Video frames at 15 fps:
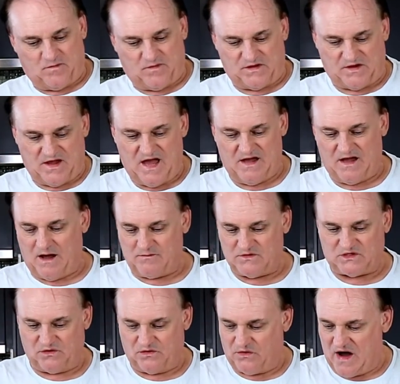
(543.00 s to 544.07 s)
yeah, I'm
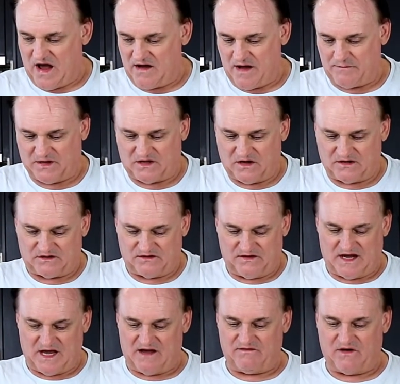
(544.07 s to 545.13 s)
so happy that we
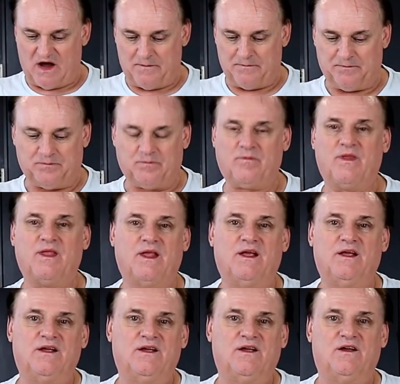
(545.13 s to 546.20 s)
have
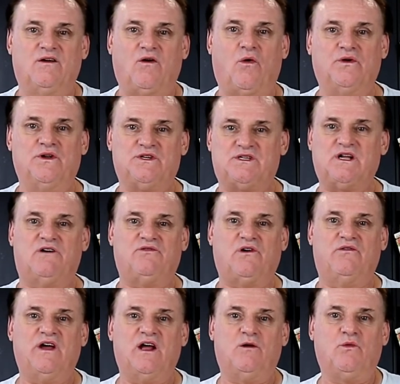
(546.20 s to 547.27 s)
all this stuff
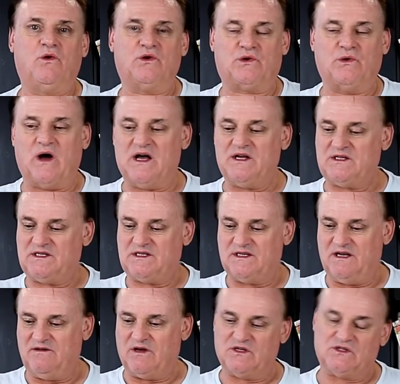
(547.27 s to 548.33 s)
available to us,
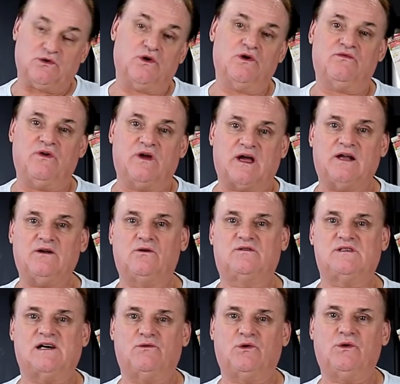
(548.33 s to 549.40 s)
even so if we cannot
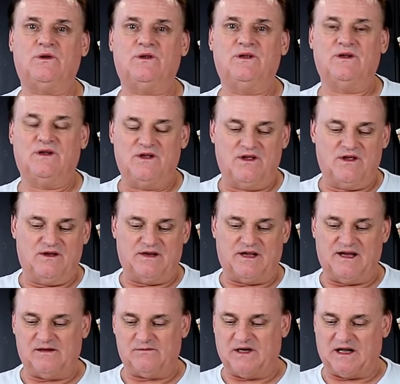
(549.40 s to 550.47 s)
travel
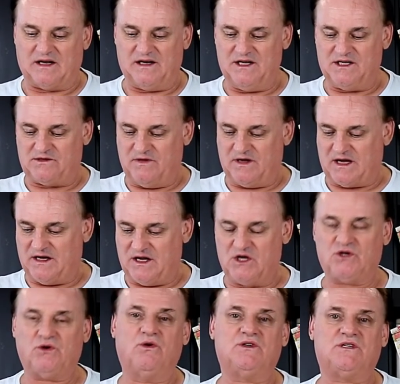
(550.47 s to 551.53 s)
there, but at least we can
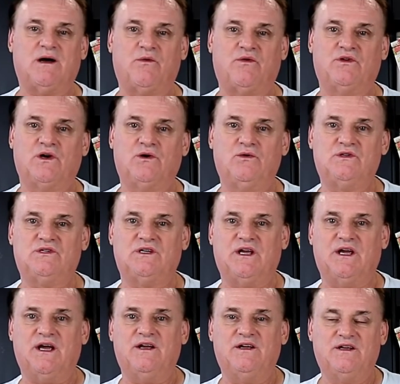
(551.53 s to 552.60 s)
enjoy some of the goods in
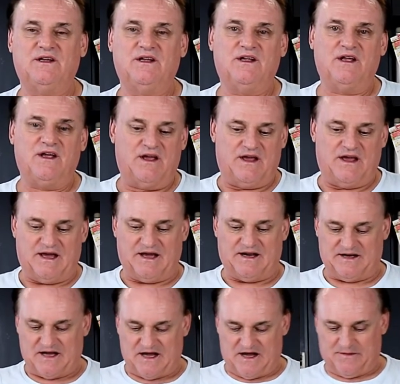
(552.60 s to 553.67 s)
here.
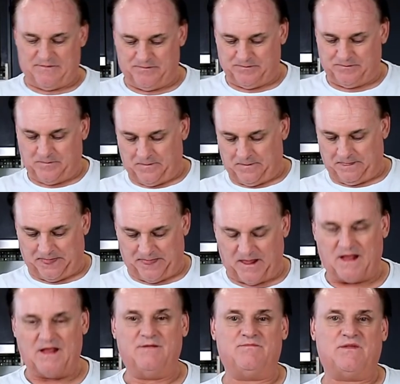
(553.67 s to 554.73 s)
And
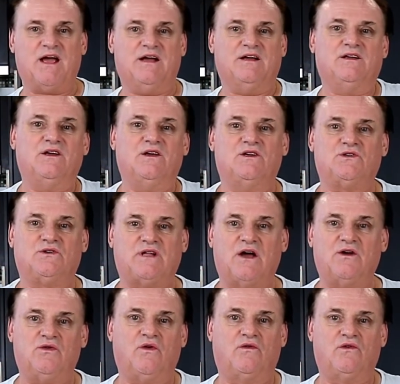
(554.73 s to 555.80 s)
yeah, so
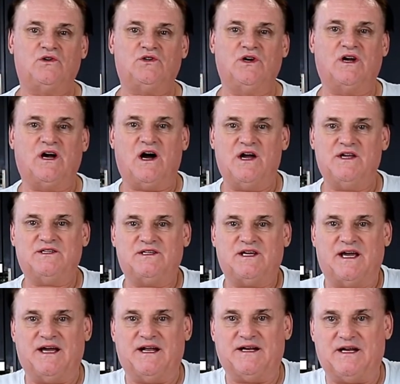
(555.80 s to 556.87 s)
thank you for watching,
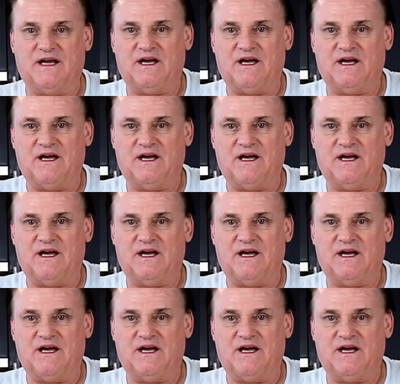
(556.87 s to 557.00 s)
guys, and